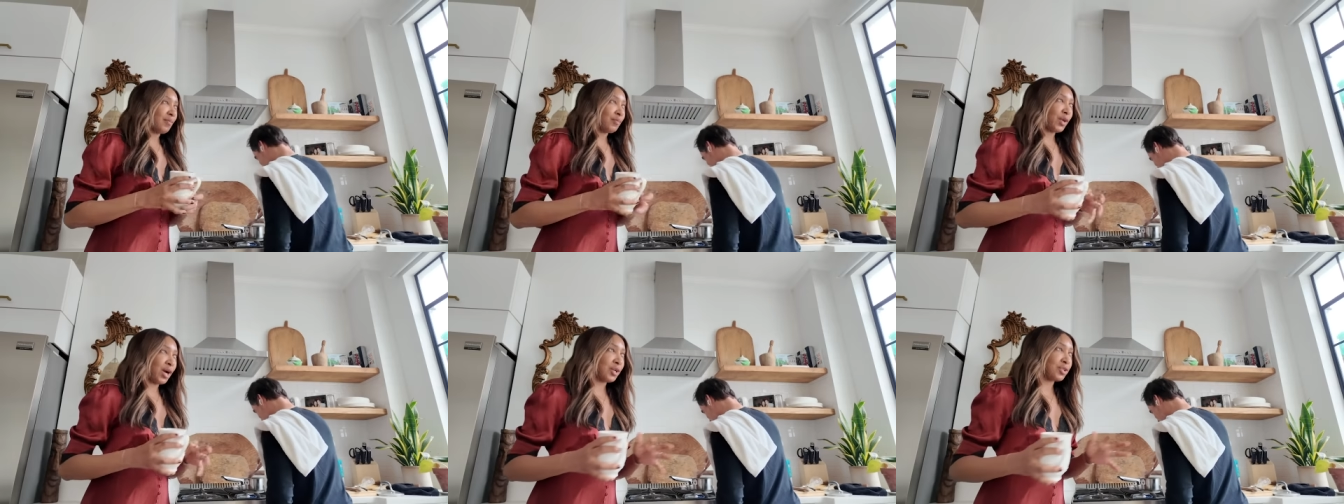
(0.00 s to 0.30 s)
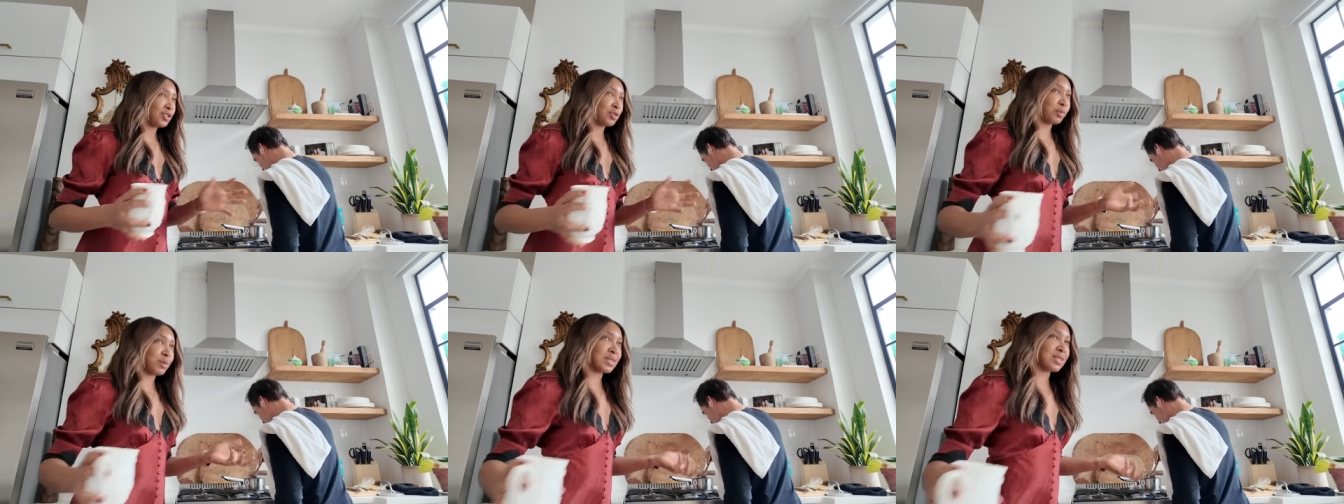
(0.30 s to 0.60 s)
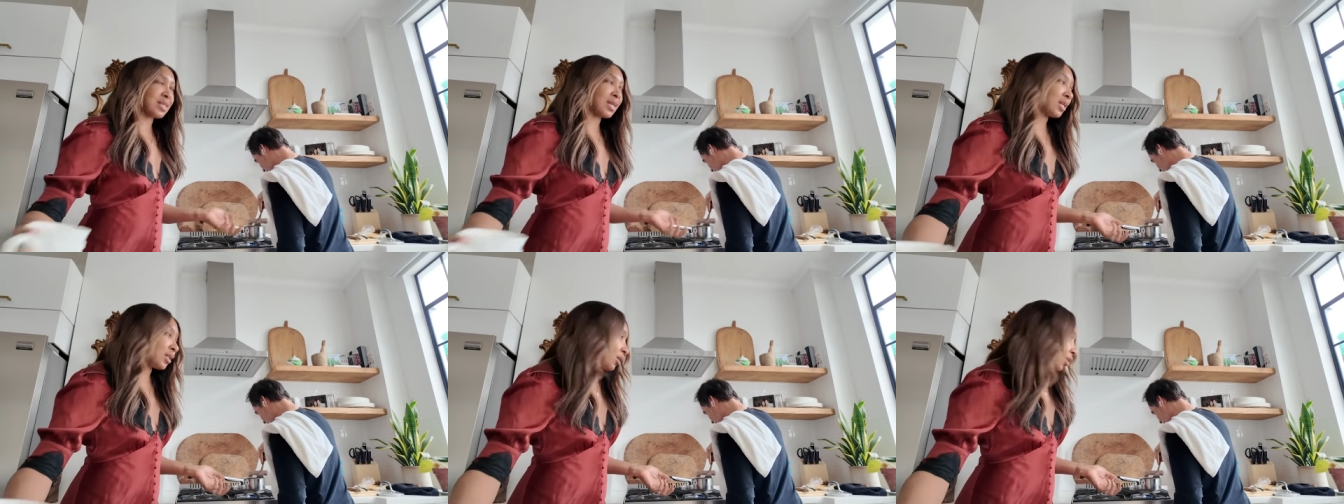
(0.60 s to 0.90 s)
one hundred
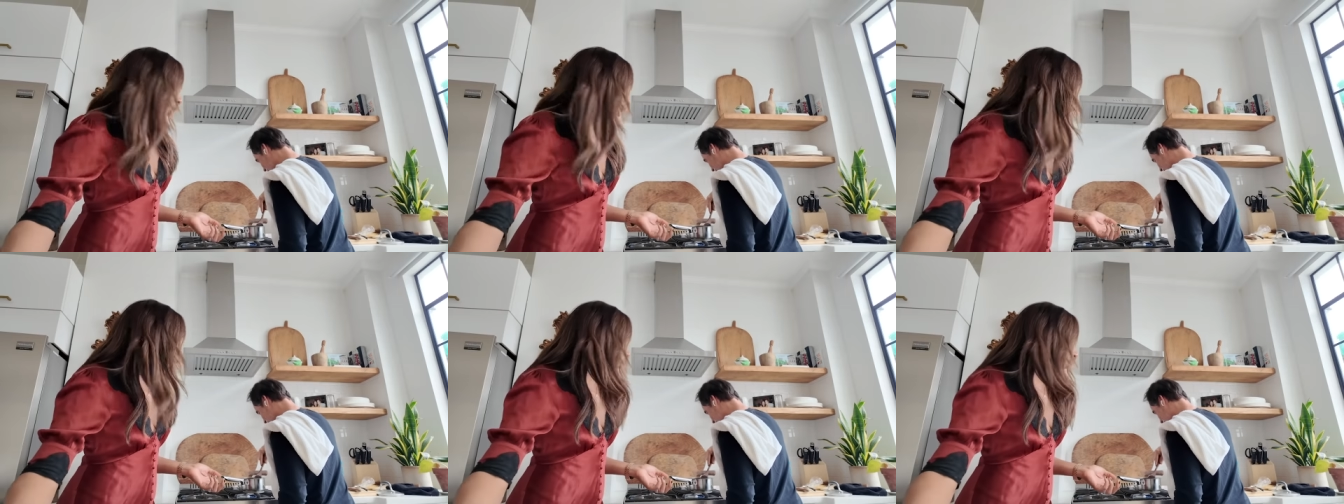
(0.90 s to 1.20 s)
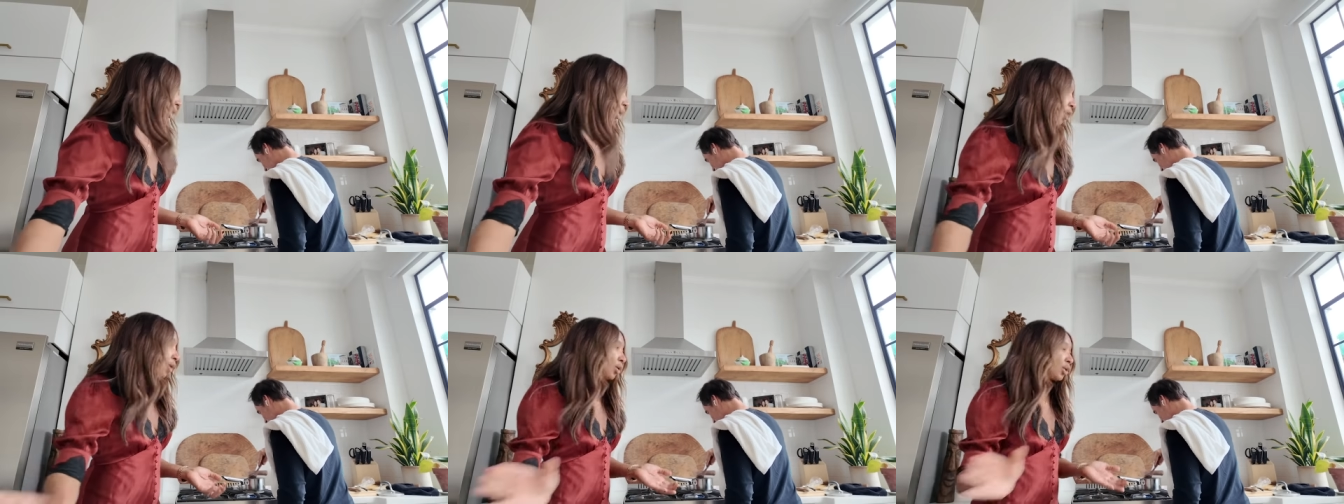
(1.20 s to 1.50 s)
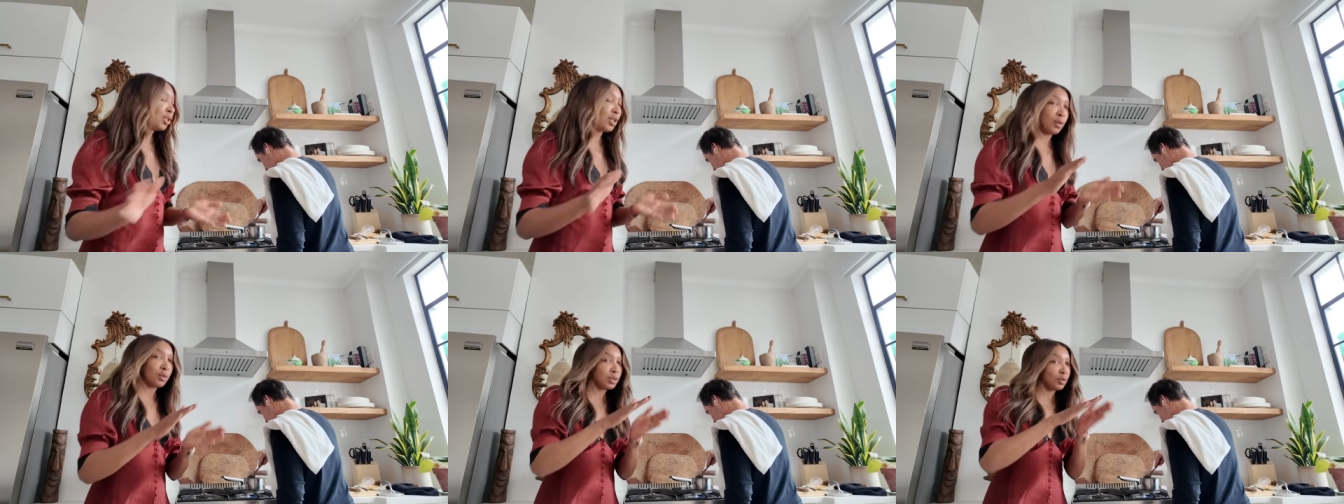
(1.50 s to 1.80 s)
percent cocoa, you
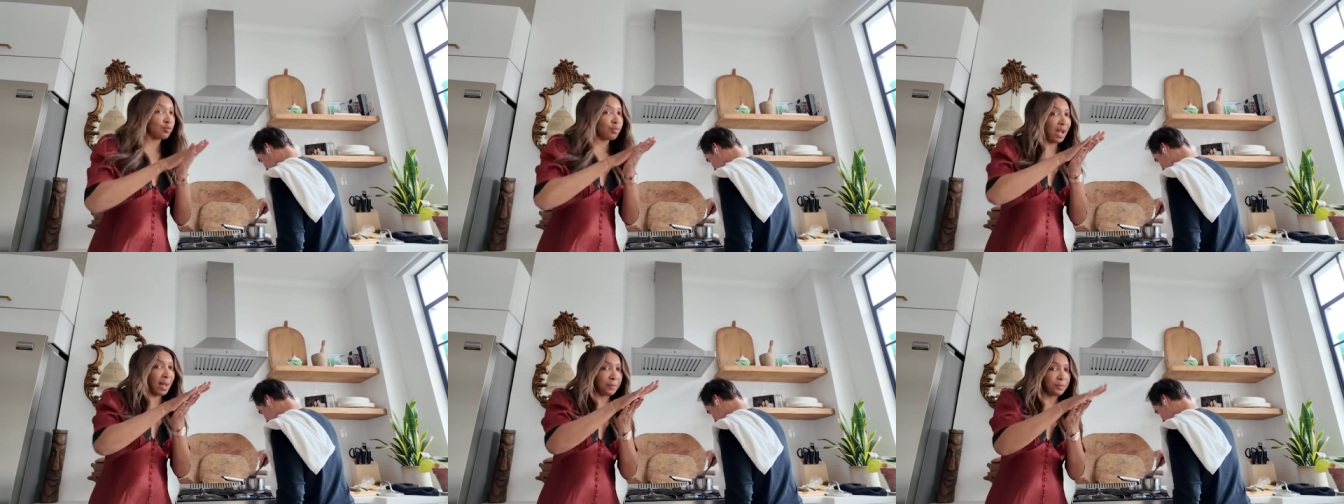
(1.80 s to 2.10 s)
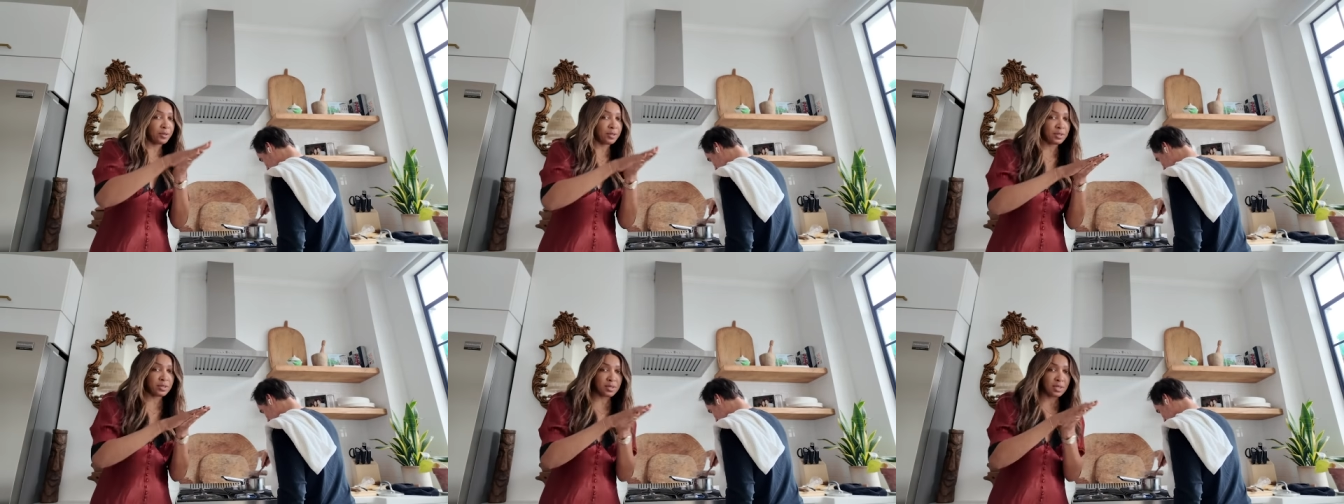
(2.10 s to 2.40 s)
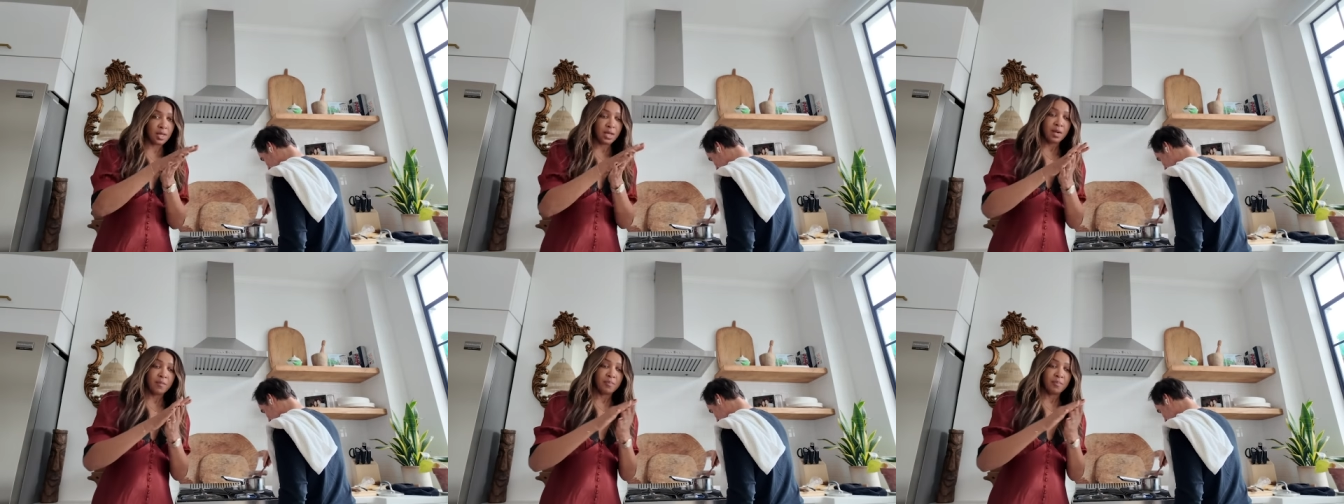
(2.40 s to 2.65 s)
know, in the wrappers.